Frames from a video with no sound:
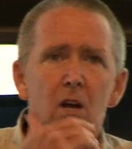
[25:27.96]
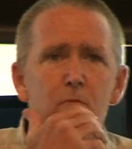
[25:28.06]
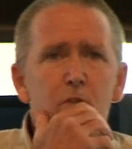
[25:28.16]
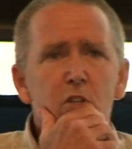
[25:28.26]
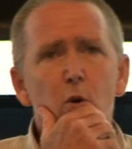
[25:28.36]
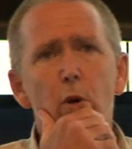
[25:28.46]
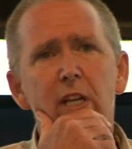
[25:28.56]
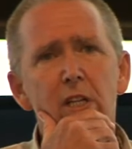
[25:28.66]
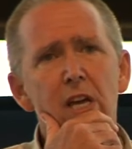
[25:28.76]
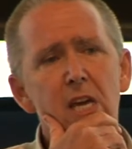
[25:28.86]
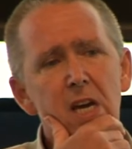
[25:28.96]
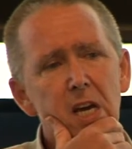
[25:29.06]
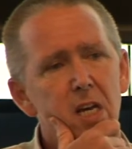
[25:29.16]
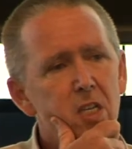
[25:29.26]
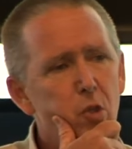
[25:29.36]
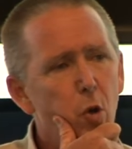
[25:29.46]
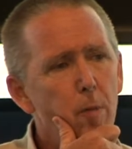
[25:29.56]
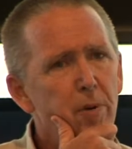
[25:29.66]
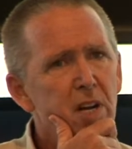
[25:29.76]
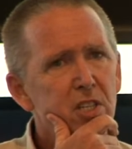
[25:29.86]
Just quickly,
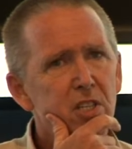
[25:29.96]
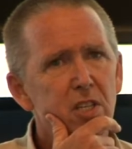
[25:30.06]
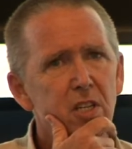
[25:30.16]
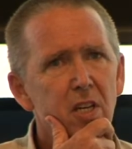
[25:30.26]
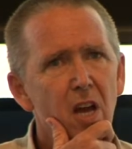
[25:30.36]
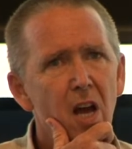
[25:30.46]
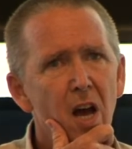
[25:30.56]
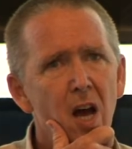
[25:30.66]
stripe rust. So